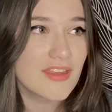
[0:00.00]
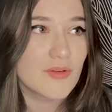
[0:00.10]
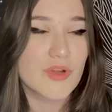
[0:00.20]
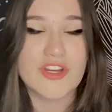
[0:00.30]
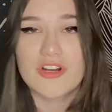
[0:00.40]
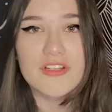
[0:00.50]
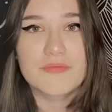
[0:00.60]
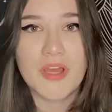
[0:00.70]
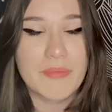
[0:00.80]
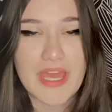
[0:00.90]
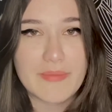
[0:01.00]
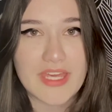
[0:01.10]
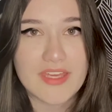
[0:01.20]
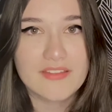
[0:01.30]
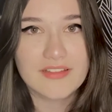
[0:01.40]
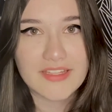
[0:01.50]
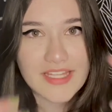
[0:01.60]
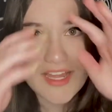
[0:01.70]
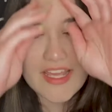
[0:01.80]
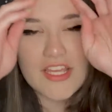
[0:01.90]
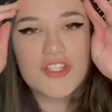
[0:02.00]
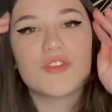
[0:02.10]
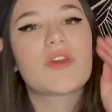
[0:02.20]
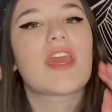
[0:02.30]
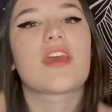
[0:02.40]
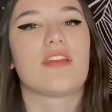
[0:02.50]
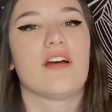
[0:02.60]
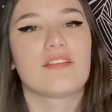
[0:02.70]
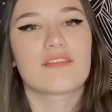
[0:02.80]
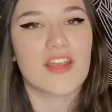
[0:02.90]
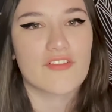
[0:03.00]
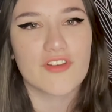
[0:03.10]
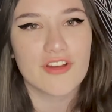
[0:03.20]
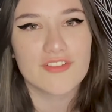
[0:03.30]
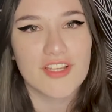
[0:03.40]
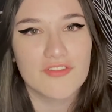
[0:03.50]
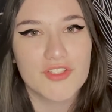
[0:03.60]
when you're a baby at that age, you cannot care for yourself.